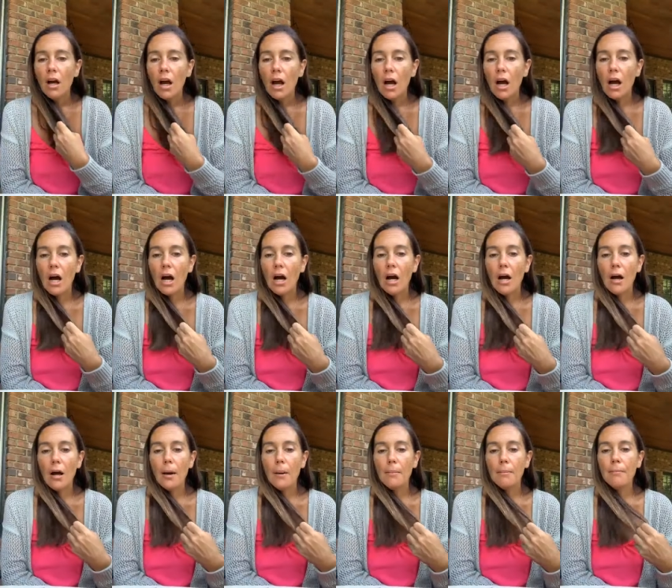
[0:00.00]

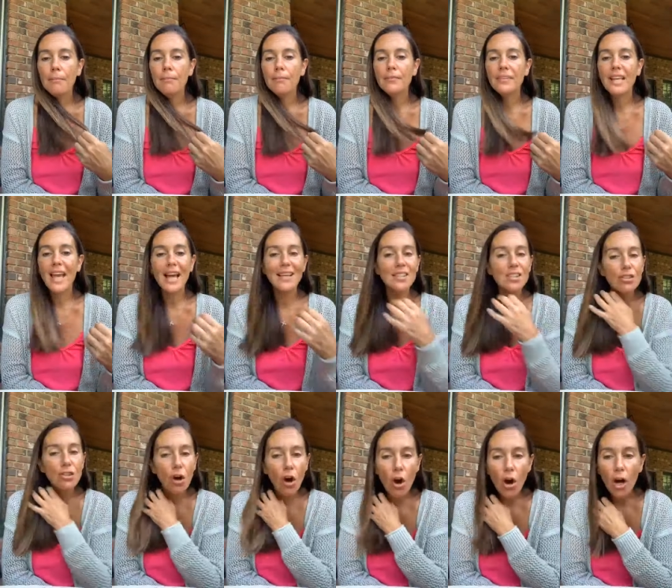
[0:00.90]
Um, yes,
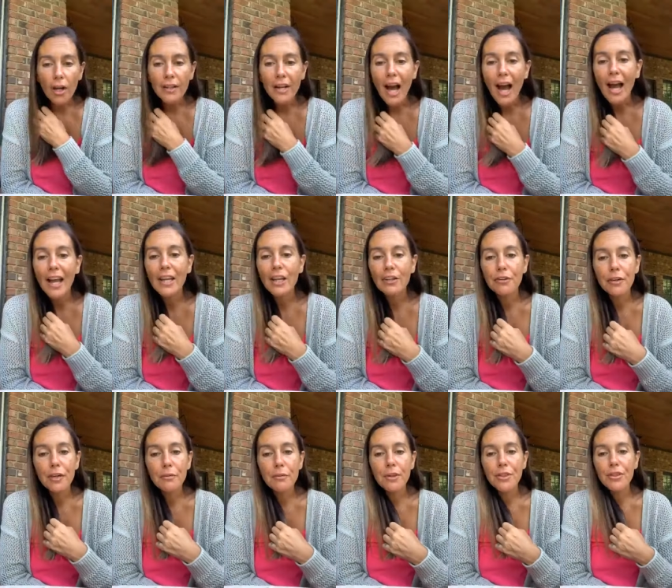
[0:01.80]
Dawn, I
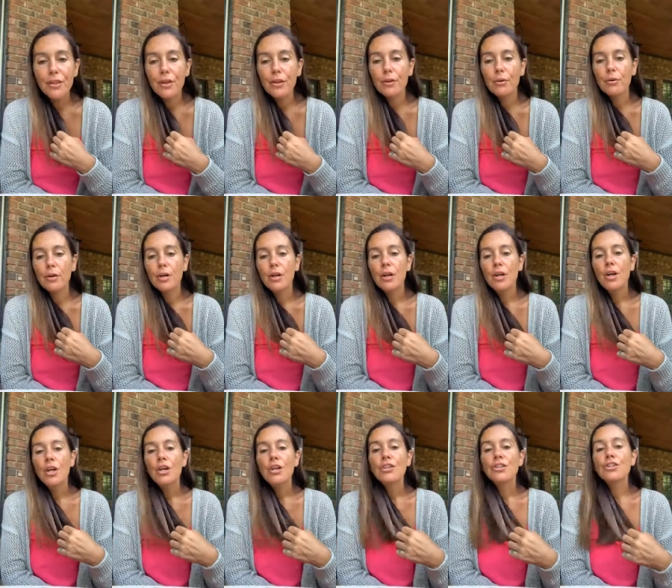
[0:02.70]
agree with you.
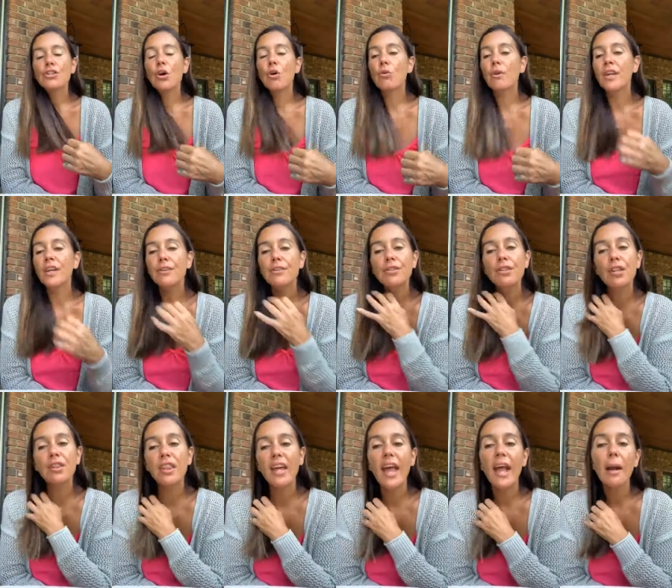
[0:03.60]
So here's the
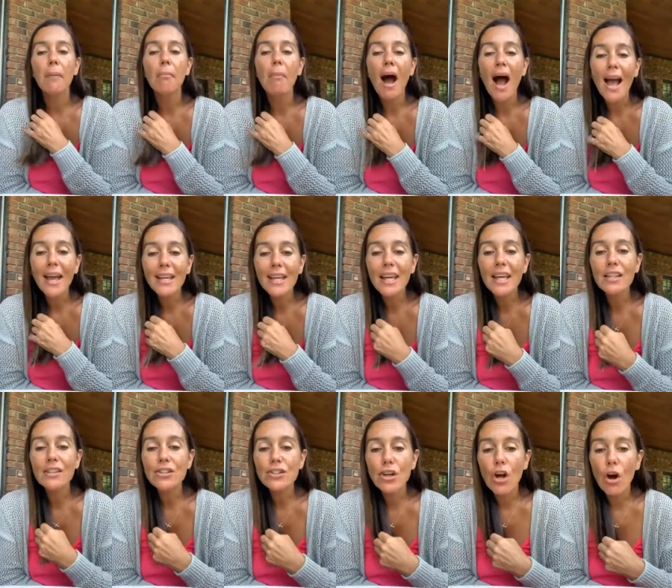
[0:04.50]
thing my
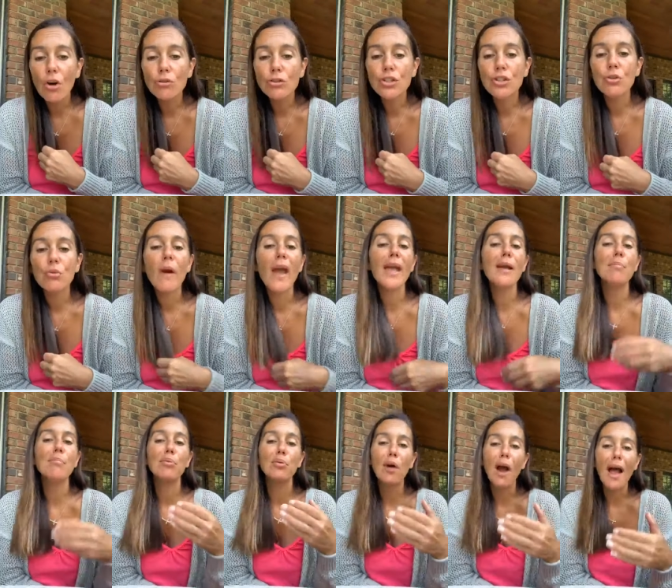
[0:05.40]
kids go to a
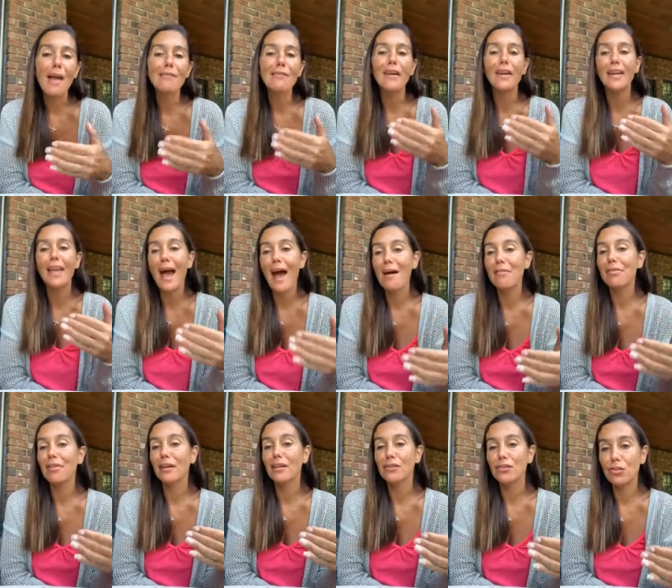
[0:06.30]
private
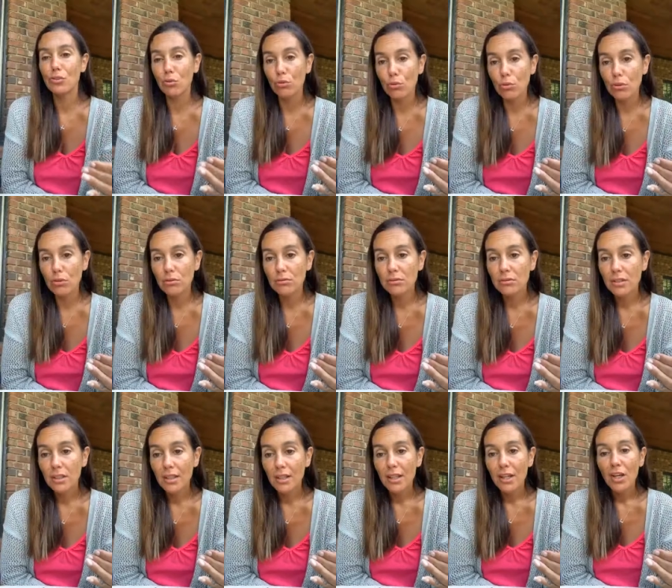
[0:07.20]
Catholic school.
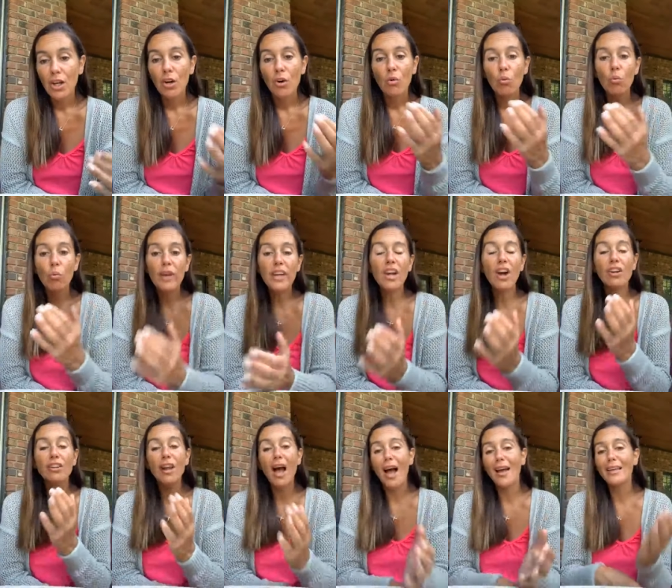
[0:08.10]
We are
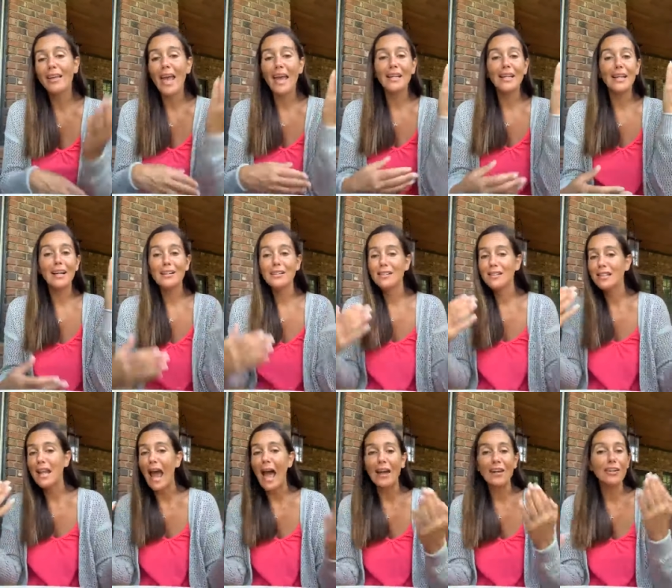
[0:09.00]
not getting a
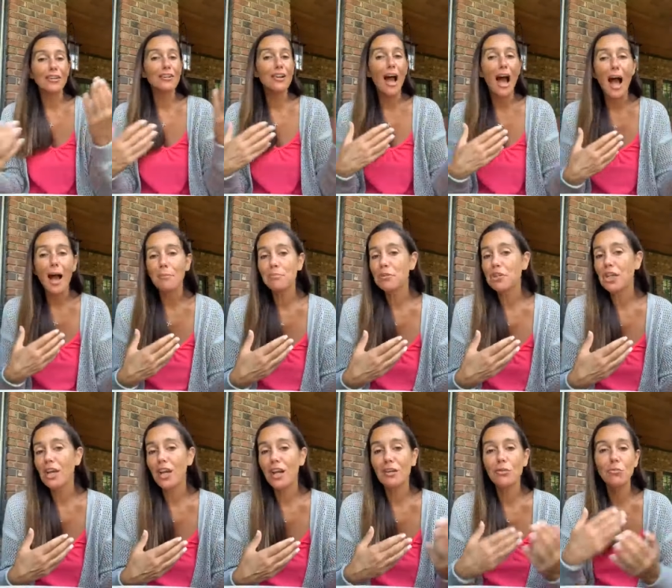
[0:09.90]
staggered
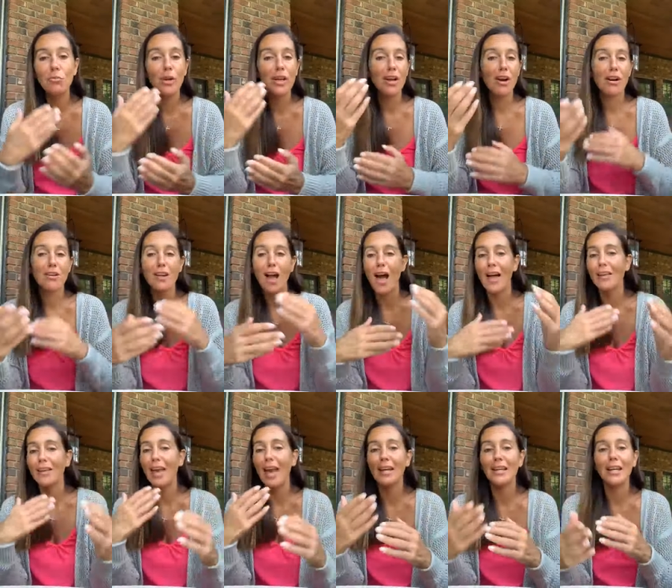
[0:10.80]
option. We are
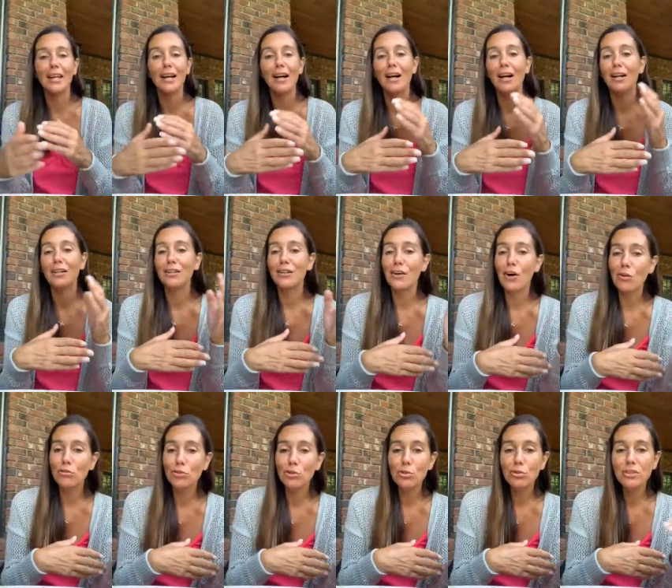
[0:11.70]
not getting a
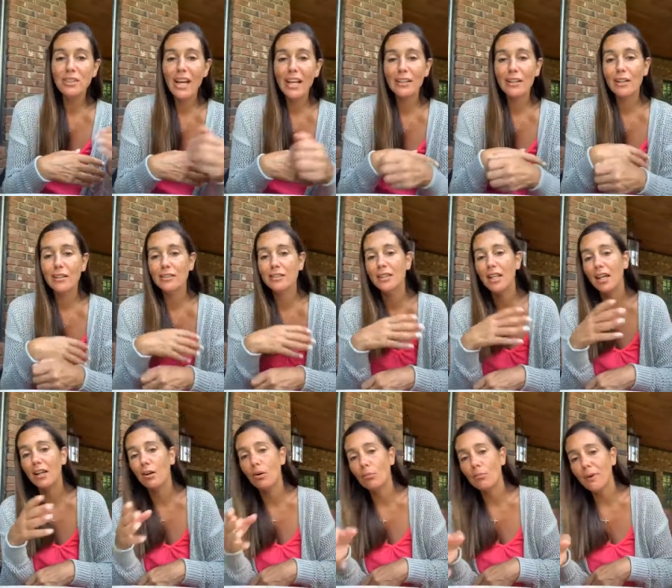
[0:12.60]
go Tuesday, Thursday,
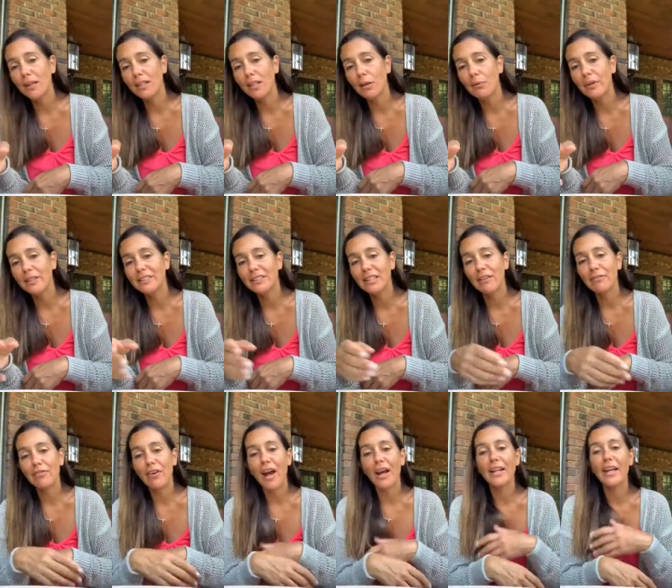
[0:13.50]
go Monday, Wednesday,
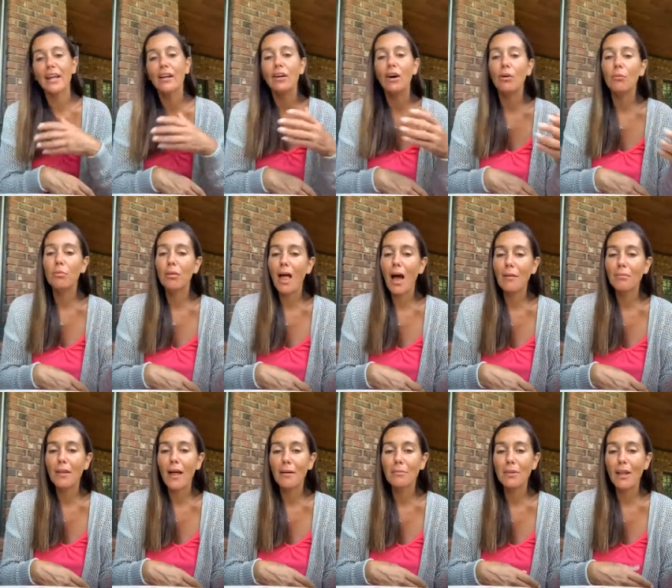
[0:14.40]
Friday, go blah,
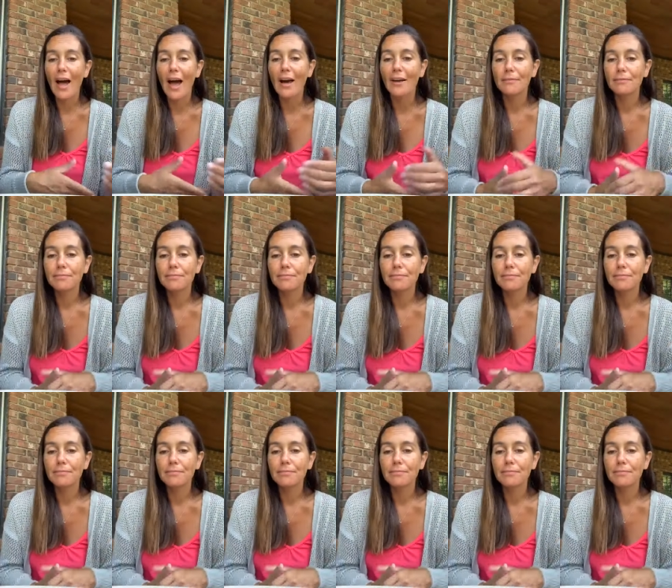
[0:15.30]
blah, blah.